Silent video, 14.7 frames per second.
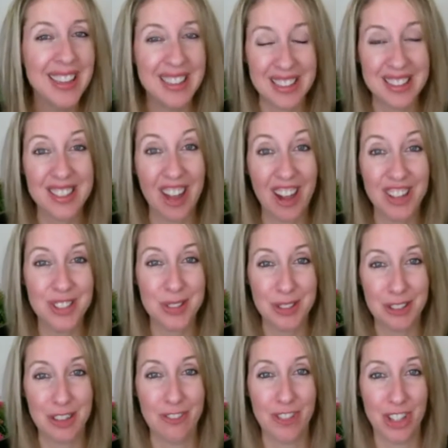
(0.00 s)
And it's also
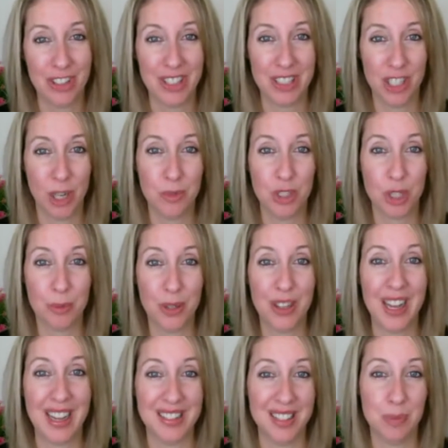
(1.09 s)
going to feel
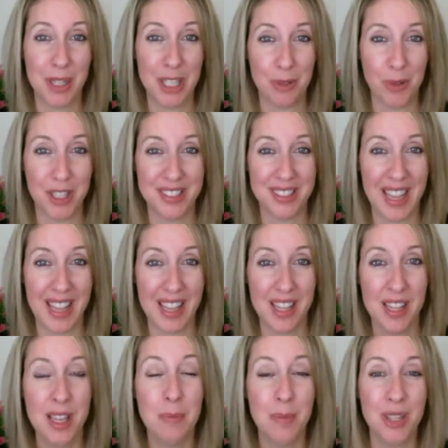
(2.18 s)
uncomfortable on speed work day,
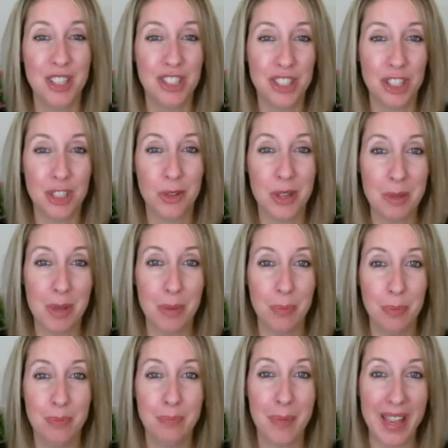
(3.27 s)
because you're going to
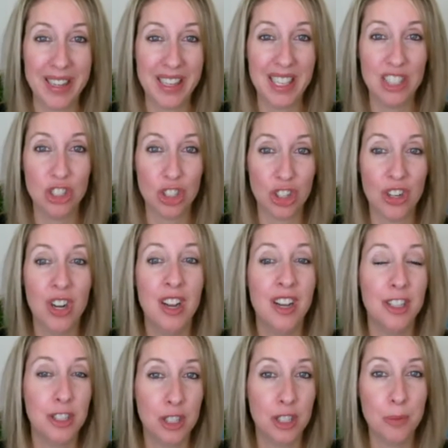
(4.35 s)
be making sure
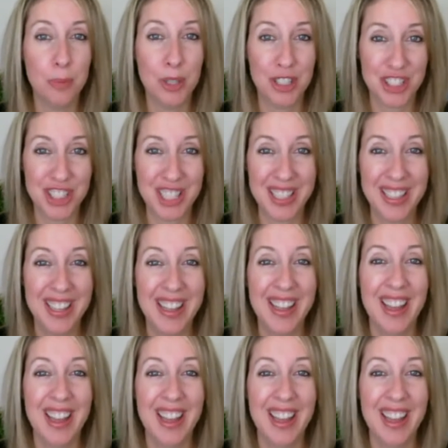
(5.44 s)
you're pushing,